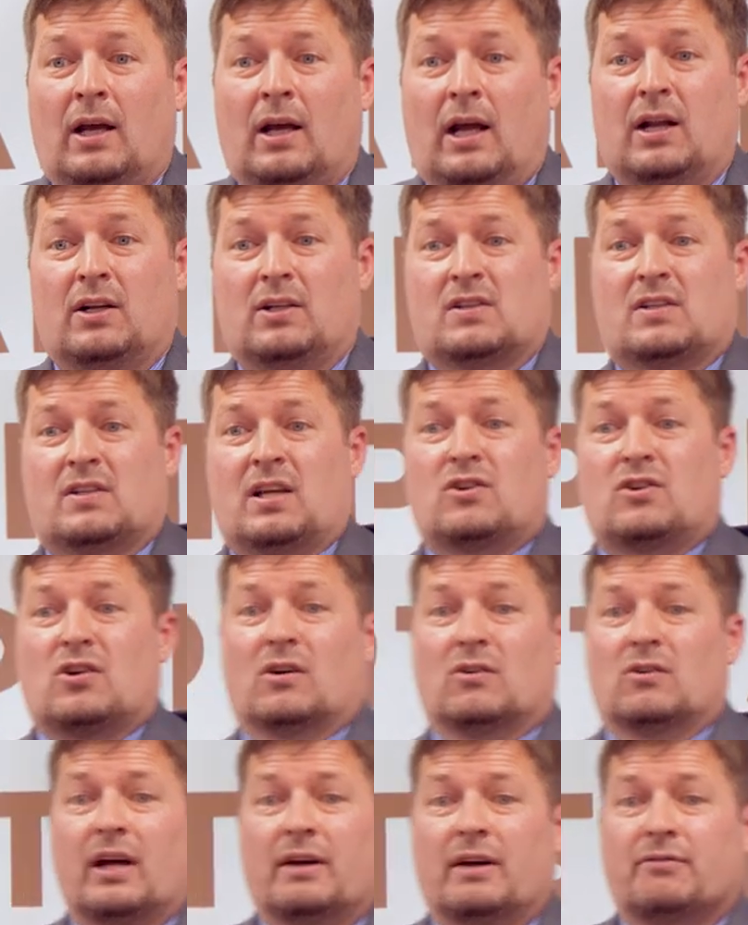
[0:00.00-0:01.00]
and it just said
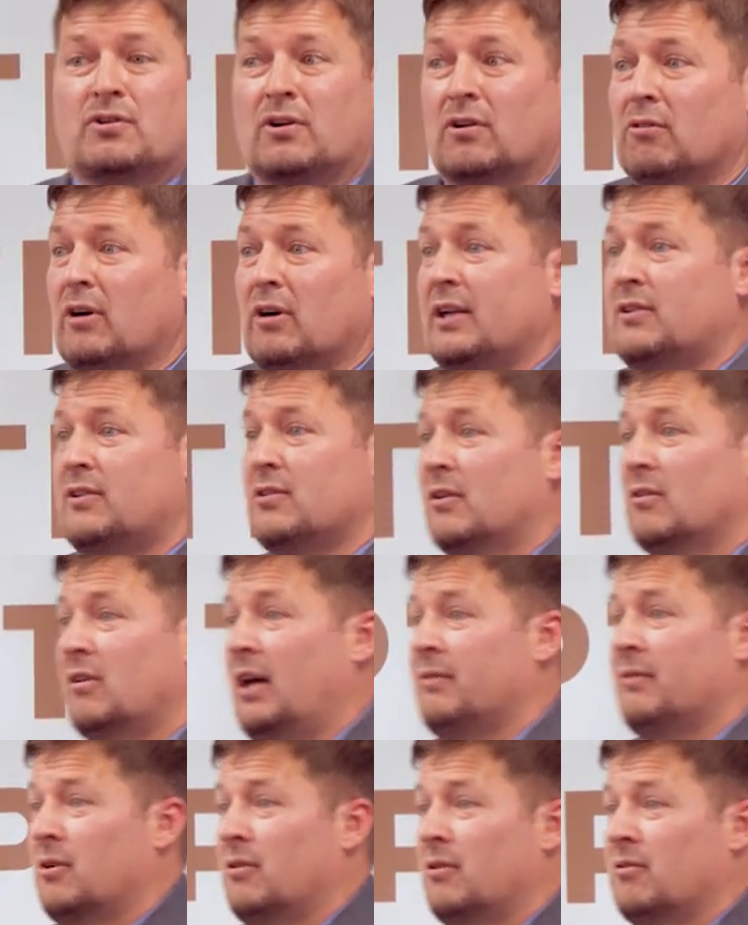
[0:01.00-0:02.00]
turn left, turn right, turn
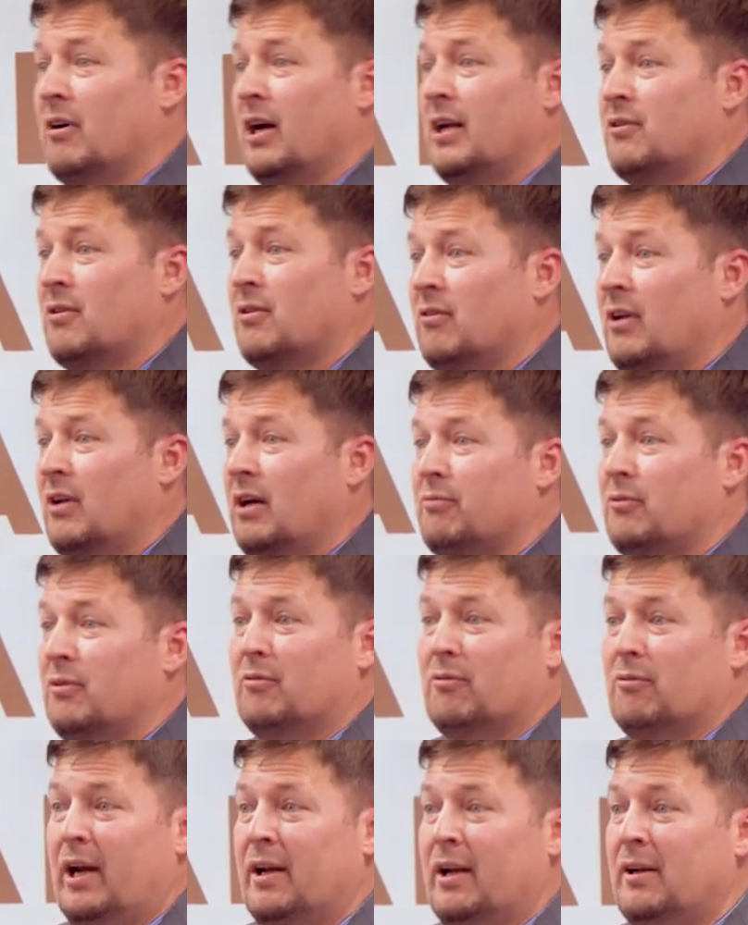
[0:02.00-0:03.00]
left, turn right, turn left,
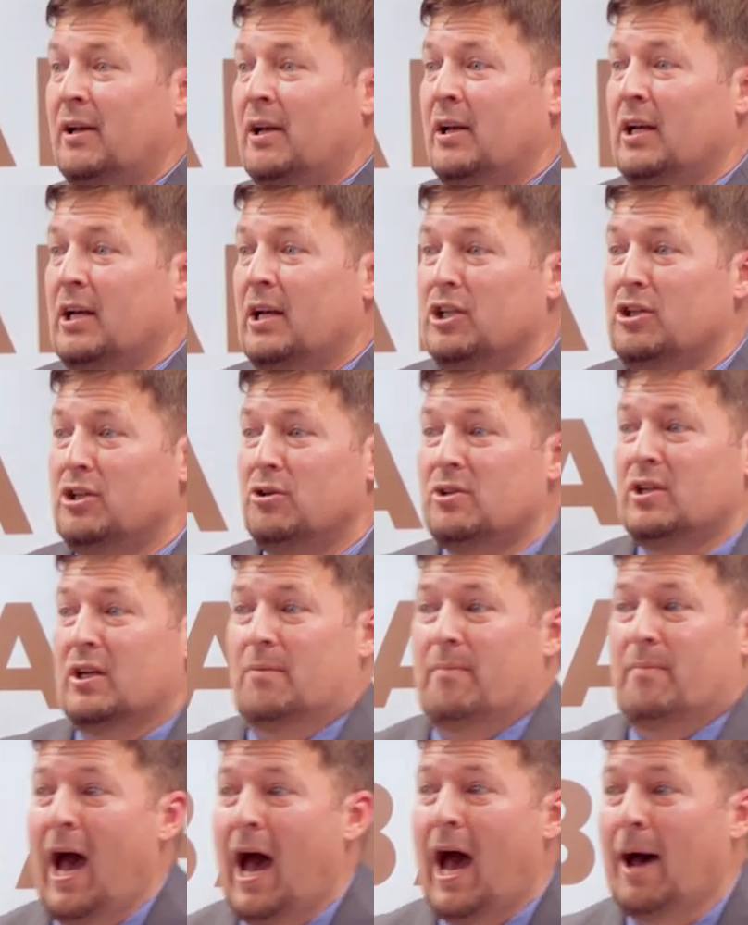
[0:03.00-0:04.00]
turn right. Using
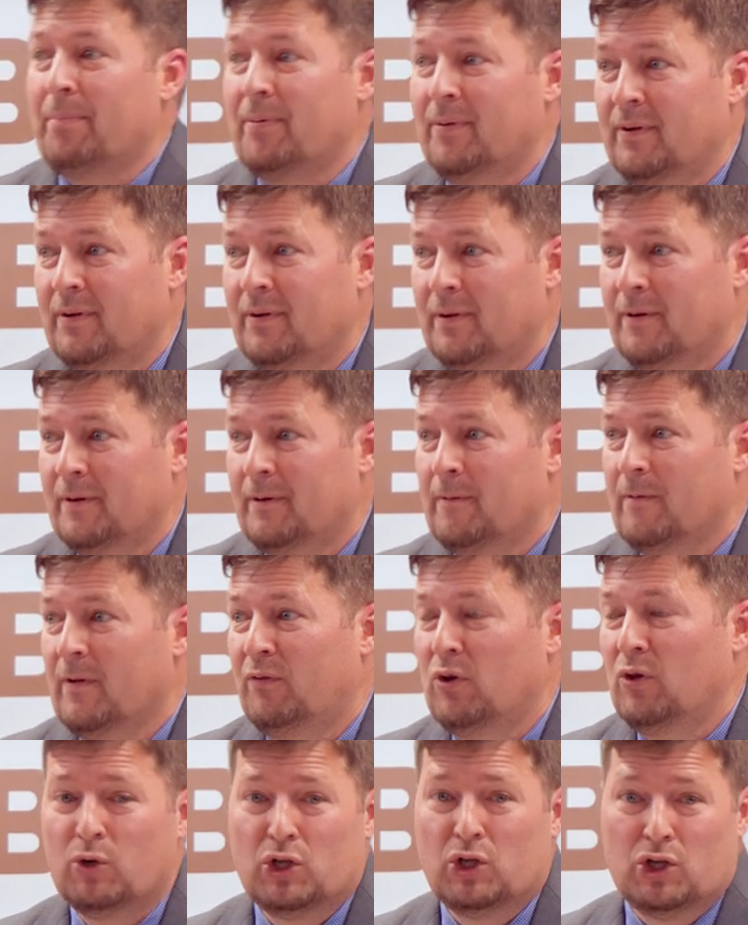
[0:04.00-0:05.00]
a map,
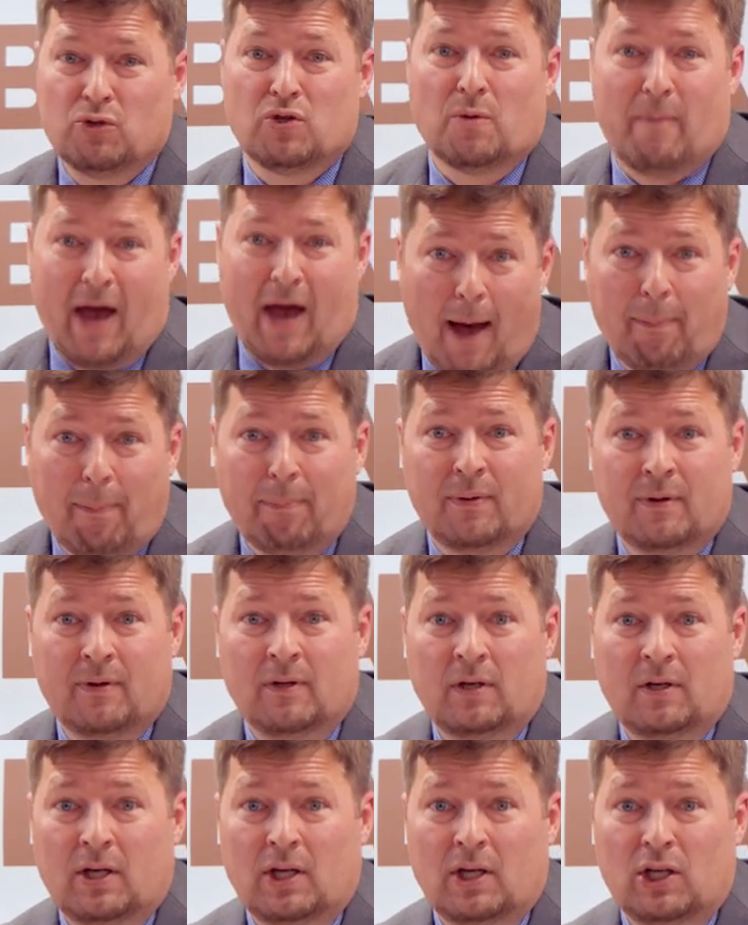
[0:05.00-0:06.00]
if you would use a map,
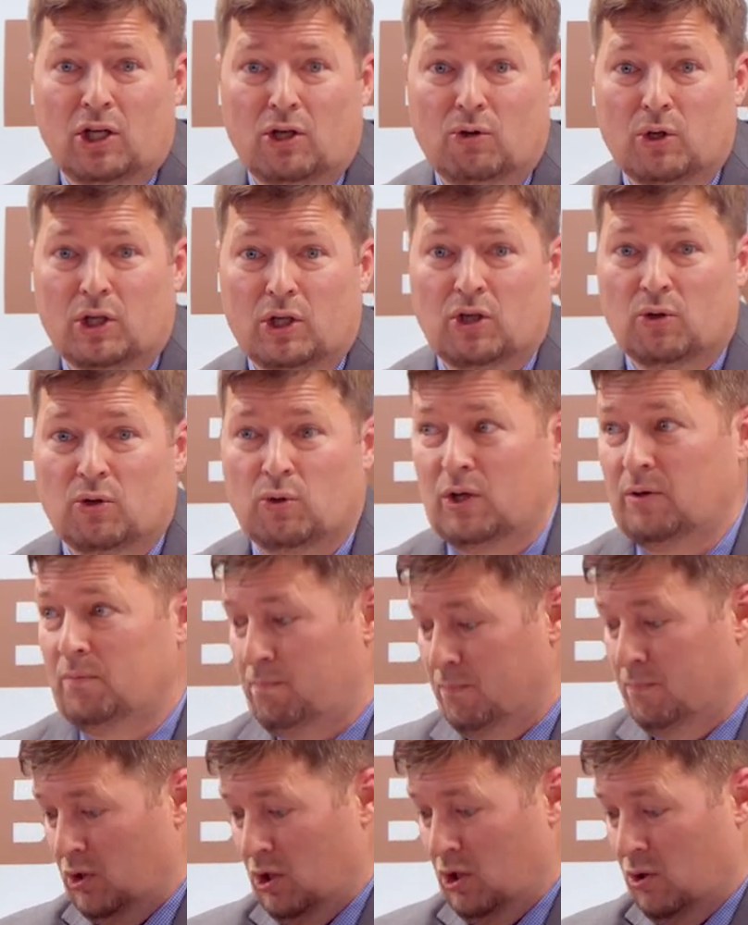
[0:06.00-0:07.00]
you would, you would
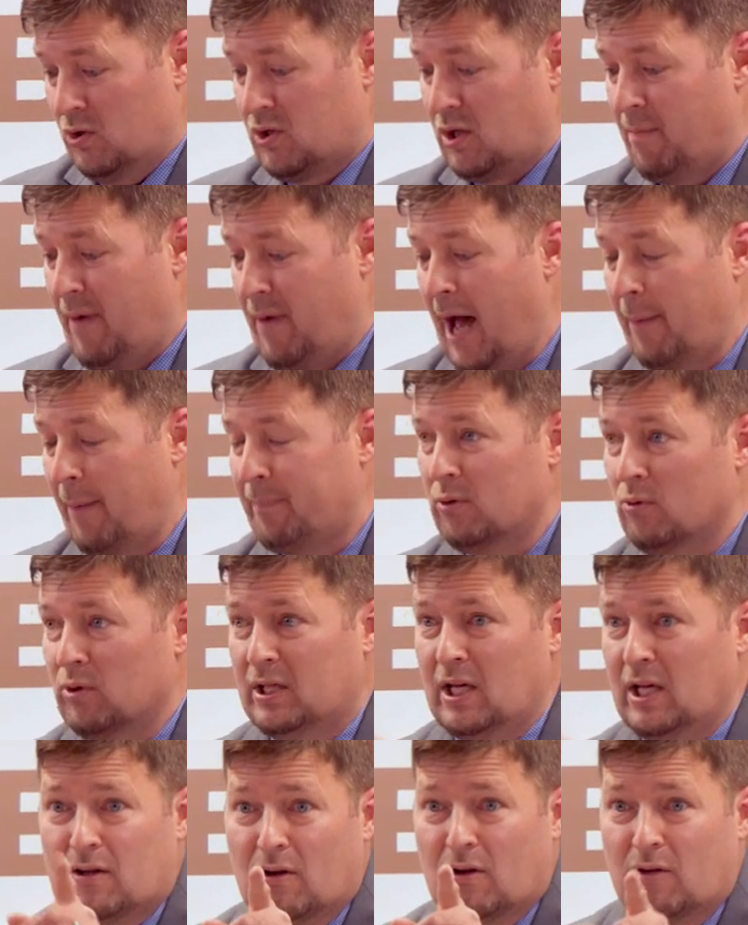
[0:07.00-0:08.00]
use the map, you
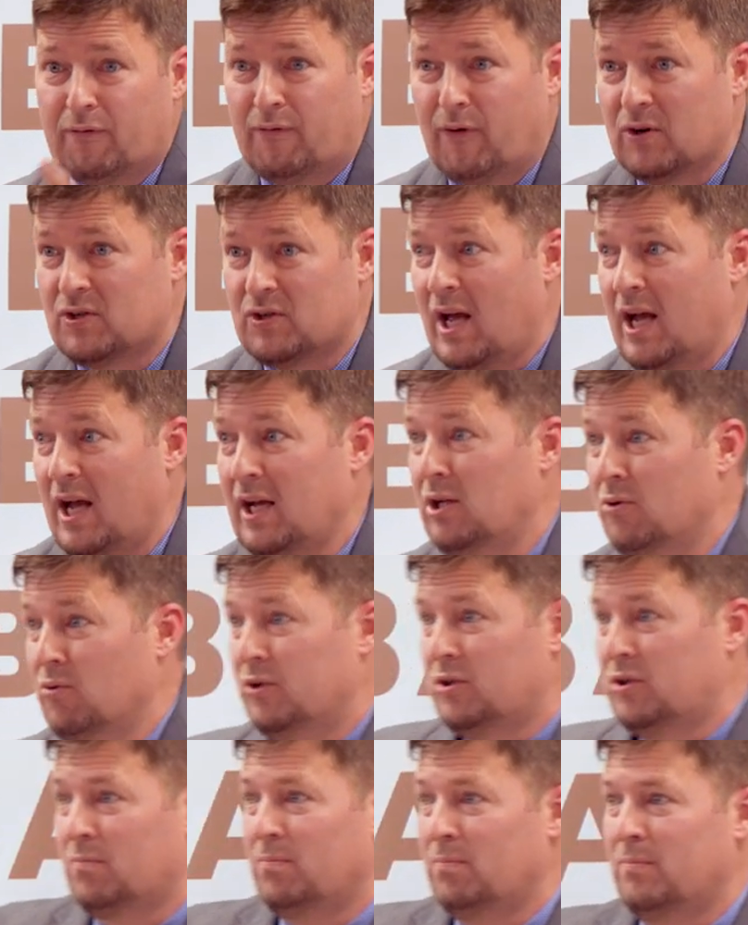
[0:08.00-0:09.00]
would get there the first day, and you
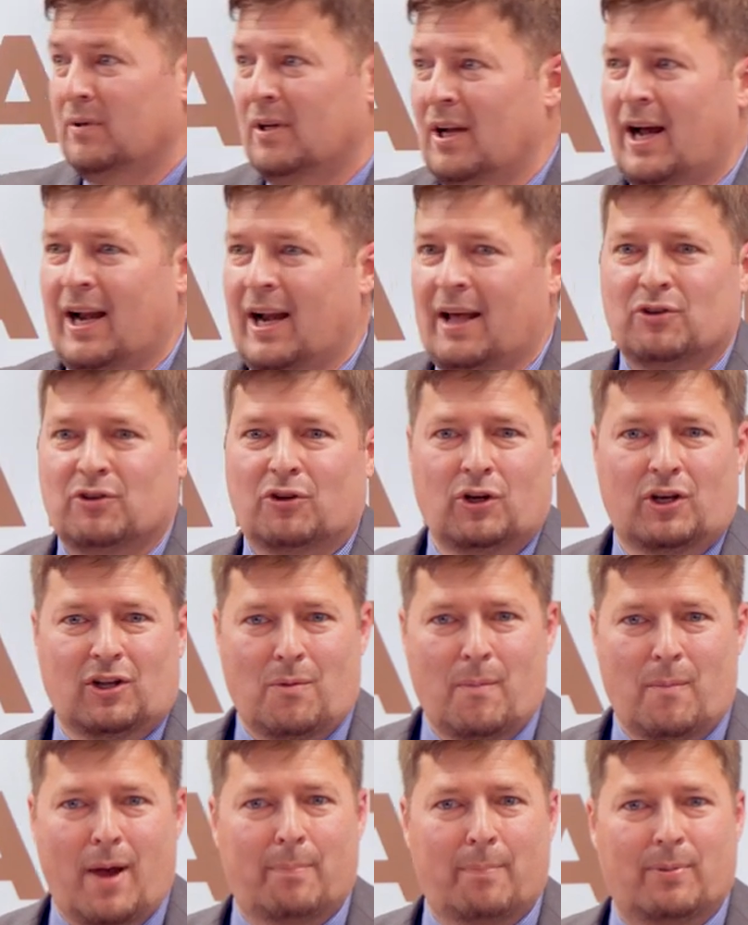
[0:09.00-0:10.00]
would not have to look at
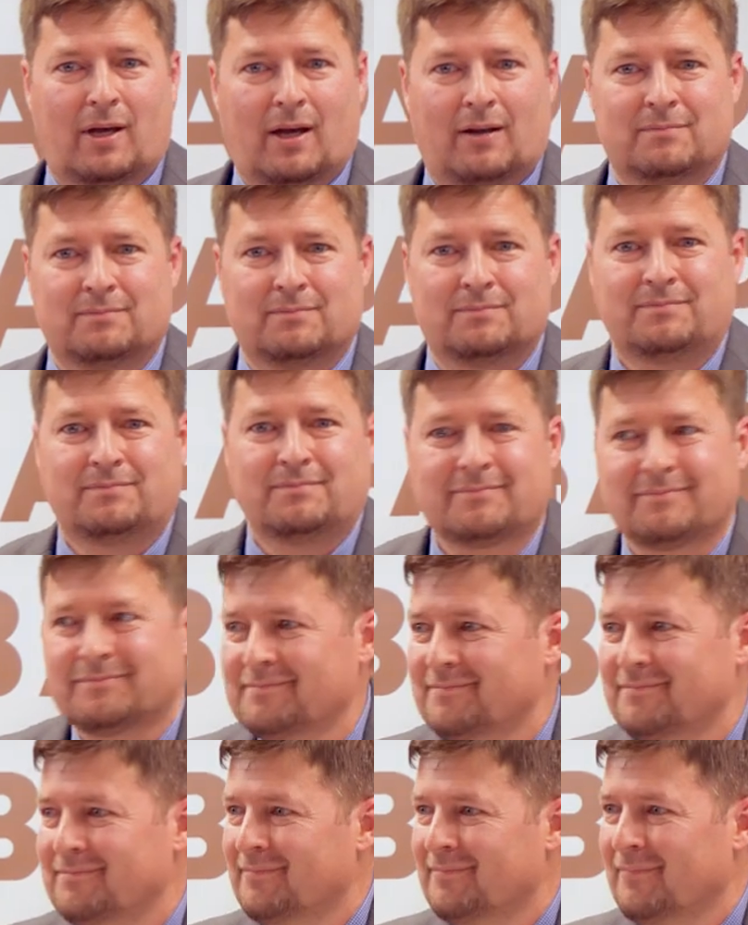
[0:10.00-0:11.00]
the map again.
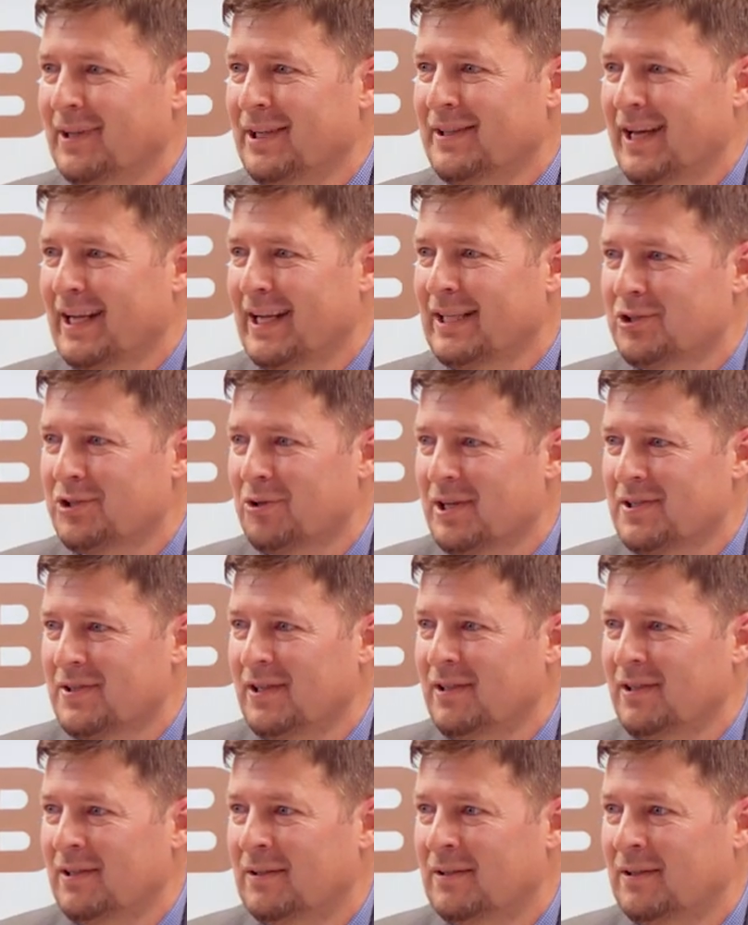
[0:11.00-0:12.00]
Isn't that
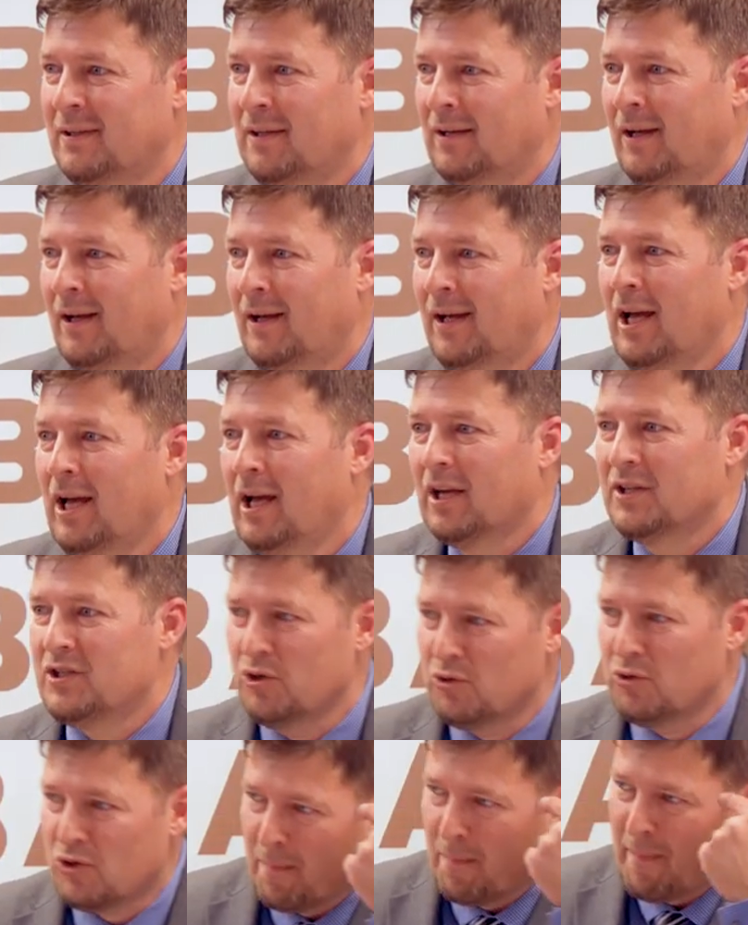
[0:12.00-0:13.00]
interesting? Because
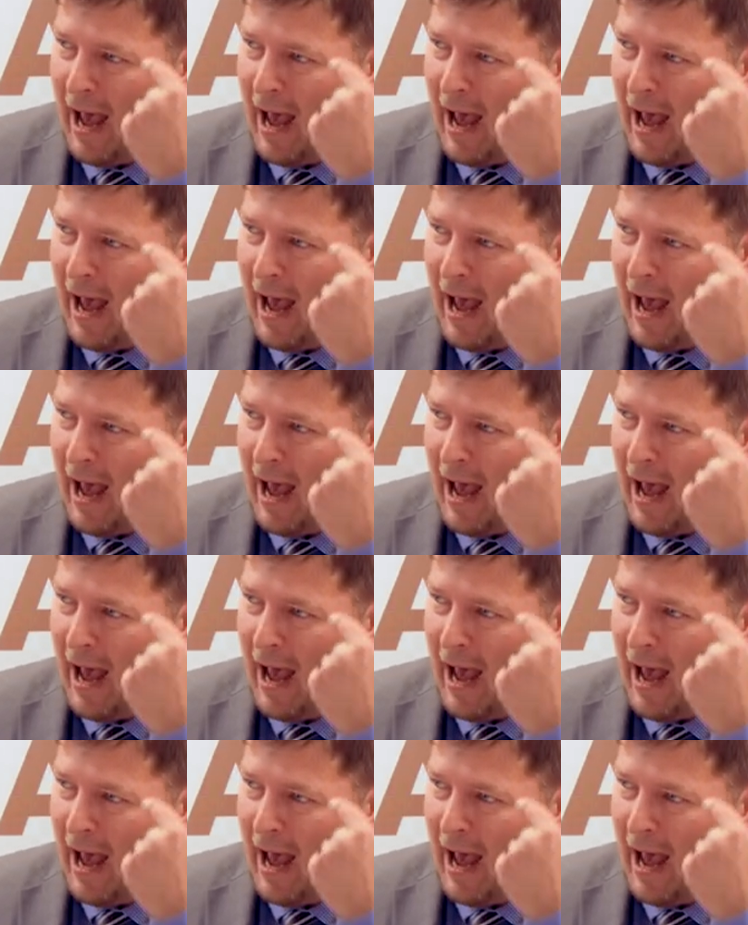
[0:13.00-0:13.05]
using a